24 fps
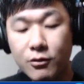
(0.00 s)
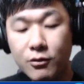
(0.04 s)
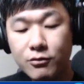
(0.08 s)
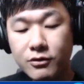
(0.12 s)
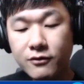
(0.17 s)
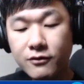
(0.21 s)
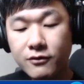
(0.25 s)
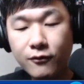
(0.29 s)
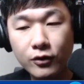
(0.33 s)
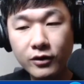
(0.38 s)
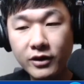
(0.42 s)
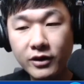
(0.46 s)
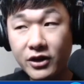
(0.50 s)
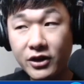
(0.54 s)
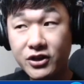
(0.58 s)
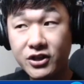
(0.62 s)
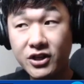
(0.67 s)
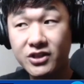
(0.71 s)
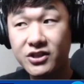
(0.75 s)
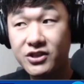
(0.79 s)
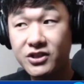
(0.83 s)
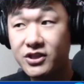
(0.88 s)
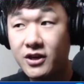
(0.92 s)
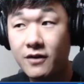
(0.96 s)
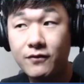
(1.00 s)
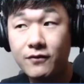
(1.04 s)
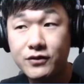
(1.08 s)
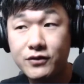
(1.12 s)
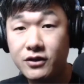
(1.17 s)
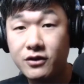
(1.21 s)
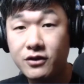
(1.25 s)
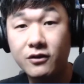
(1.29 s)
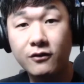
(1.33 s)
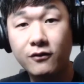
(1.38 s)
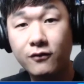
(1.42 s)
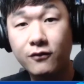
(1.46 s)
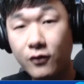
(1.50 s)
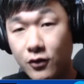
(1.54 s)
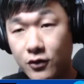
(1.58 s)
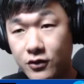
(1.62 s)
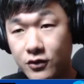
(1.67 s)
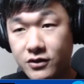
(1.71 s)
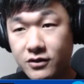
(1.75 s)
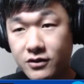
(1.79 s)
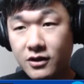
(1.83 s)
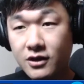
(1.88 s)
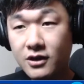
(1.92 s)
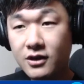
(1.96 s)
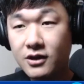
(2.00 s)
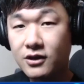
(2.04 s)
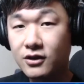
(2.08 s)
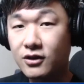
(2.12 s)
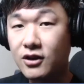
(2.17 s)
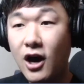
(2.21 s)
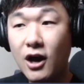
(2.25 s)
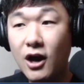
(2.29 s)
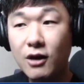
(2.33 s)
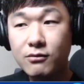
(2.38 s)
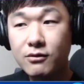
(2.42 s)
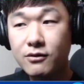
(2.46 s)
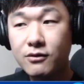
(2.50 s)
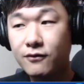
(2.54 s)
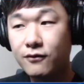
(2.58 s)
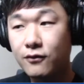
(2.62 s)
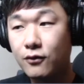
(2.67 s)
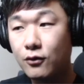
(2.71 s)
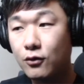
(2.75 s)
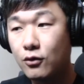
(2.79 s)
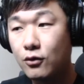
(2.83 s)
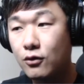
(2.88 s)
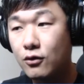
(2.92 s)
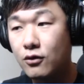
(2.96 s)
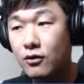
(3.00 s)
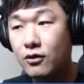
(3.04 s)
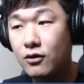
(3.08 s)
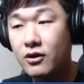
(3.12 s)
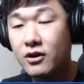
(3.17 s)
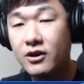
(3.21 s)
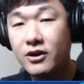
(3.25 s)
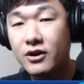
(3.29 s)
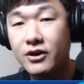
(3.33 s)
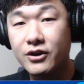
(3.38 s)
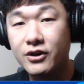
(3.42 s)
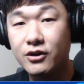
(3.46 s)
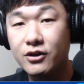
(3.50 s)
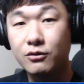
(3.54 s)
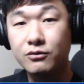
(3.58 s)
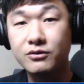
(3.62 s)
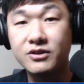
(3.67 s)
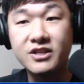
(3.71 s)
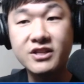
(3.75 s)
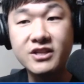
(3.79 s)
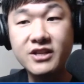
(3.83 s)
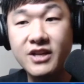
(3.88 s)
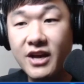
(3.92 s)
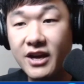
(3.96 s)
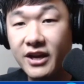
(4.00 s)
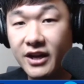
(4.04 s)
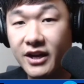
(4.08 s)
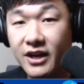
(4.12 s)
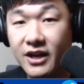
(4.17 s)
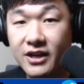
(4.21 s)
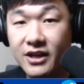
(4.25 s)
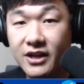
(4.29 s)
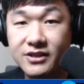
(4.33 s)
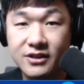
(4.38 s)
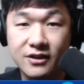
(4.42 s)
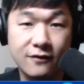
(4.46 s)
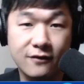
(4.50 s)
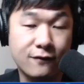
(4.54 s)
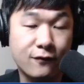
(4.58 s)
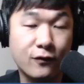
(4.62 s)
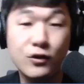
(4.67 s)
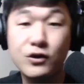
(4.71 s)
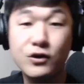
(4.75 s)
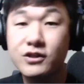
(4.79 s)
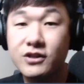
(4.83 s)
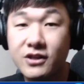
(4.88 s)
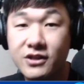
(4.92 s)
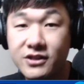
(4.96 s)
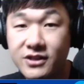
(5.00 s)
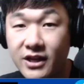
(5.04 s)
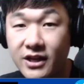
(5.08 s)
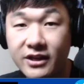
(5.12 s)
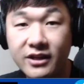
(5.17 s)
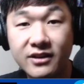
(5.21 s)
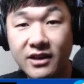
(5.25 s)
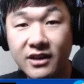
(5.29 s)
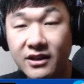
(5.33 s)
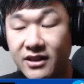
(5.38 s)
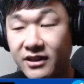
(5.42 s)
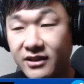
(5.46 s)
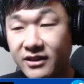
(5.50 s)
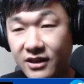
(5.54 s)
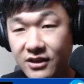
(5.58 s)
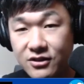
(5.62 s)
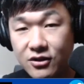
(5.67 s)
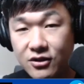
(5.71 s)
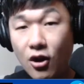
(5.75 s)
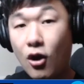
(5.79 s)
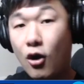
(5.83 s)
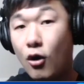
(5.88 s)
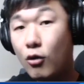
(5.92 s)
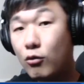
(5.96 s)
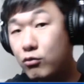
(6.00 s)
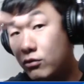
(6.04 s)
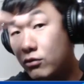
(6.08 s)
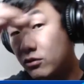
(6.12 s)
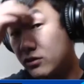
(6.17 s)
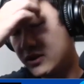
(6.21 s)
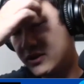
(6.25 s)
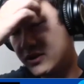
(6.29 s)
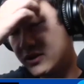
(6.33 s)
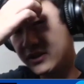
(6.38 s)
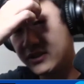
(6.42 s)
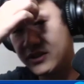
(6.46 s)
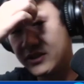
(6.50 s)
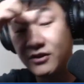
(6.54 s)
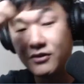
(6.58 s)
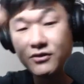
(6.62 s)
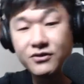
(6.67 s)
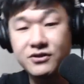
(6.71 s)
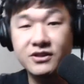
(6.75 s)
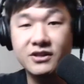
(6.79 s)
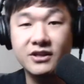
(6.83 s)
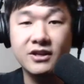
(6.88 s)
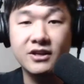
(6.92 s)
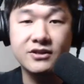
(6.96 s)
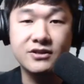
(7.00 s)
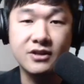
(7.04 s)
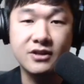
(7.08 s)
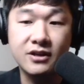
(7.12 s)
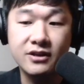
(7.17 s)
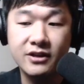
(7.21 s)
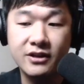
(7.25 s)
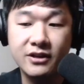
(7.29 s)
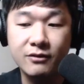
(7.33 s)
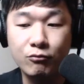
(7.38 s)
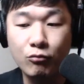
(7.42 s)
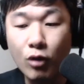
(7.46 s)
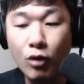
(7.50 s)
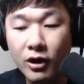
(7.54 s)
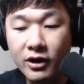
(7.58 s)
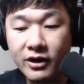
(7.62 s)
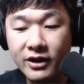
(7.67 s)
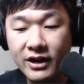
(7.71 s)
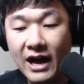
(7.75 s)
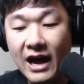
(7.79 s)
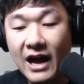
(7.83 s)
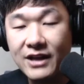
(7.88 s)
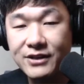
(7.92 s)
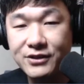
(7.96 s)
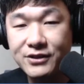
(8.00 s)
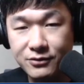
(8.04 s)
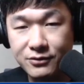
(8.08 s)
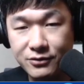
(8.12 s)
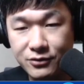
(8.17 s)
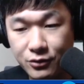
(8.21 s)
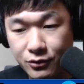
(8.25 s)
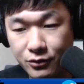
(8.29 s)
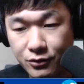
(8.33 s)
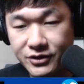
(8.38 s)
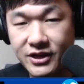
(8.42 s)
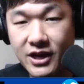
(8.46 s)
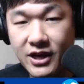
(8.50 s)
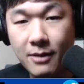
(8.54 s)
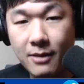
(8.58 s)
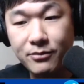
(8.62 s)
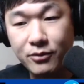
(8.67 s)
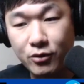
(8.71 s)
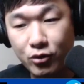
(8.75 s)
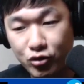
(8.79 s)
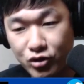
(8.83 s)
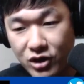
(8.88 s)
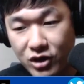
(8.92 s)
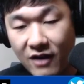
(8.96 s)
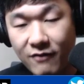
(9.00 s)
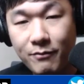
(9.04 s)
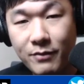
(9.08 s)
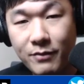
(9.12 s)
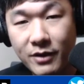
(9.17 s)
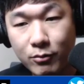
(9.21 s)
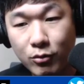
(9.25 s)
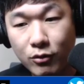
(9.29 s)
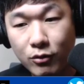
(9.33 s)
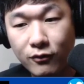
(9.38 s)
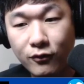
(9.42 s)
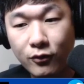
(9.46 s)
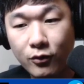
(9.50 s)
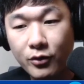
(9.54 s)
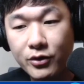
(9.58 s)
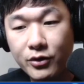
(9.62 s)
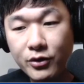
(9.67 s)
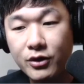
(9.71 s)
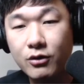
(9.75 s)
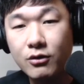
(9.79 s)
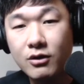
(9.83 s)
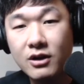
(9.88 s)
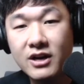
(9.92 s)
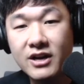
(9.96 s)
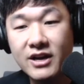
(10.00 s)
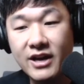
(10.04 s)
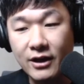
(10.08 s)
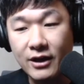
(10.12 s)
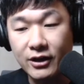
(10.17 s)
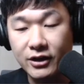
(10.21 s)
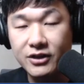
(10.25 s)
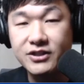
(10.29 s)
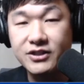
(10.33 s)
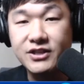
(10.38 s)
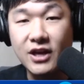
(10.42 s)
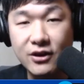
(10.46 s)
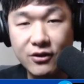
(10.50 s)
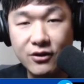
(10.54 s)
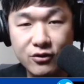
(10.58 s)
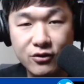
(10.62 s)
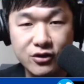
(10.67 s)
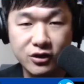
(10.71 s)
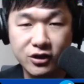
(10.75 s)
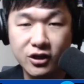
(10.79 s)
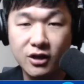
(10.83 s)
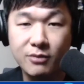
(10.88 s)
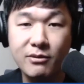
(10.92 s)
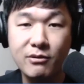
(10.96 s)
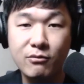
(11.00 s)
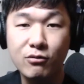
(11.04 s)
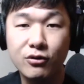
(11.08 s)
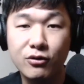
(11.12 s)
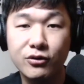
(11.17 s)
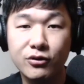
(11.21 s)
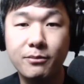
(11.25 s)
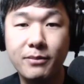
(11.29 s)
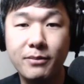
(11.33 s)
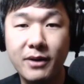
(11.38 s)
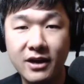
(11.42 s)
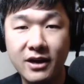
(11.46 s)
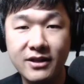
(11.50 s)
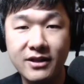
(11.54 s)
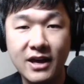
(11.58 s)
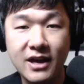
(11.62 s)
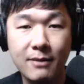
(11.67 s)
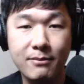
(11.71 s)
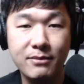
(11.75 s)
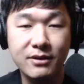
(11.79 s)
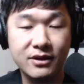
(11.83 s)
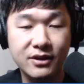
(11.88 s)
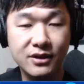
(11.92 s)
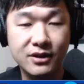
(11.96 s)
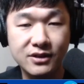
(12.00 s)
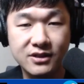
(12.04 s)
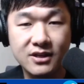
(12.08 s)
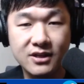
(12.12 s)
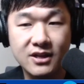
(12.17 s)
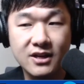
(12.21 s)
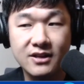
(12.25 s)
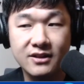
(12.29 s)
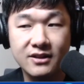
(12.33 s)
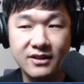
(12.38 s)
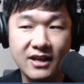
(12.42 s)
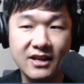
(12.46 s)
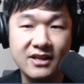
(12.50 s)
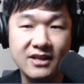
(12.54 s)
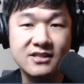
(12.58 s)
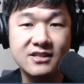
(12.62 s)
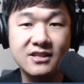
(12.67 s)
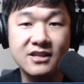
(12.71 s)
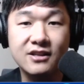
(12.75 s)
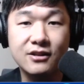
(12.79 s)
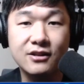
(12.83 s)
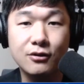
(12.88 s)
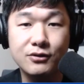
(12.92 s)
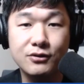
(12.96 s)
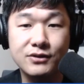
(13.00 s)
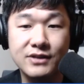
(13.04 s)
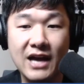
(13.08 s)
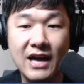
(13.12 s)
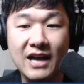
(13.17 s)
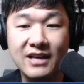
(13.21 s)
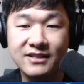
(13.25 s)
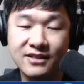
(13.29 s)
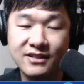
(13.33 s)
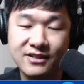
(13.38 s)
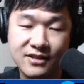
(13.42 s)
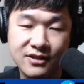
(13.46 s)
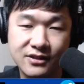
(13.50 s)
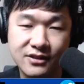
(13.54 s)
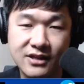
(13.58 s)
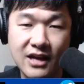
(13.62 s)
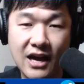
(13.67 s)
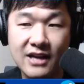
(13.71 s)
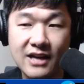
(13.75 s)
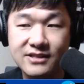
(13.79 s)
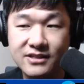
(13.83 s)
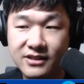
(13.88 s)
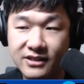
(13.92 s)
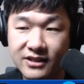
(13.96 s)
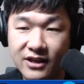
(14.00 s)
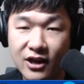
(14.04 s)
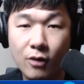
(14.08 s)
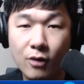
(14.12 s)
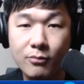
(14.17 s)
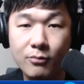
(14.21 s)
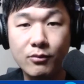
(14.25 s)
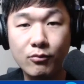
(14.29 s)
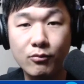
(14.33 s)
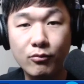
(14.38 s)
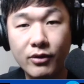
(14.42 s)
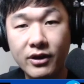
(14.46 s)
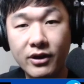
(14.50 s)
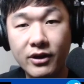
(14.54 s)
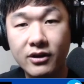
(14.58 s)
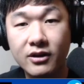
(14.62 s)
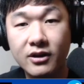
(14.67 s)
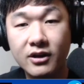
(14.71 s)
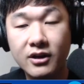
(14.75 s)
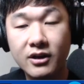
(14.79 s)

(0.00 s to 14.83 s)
for like Justin Jefferson in a first, Godwin for T Higgins and a first and a second, I think these are all realistic deals you can get done. And one, it adds to your depth, your draft pick portfolio, and contenders are going to be willing to pay that because they see those assets as guys that can help them win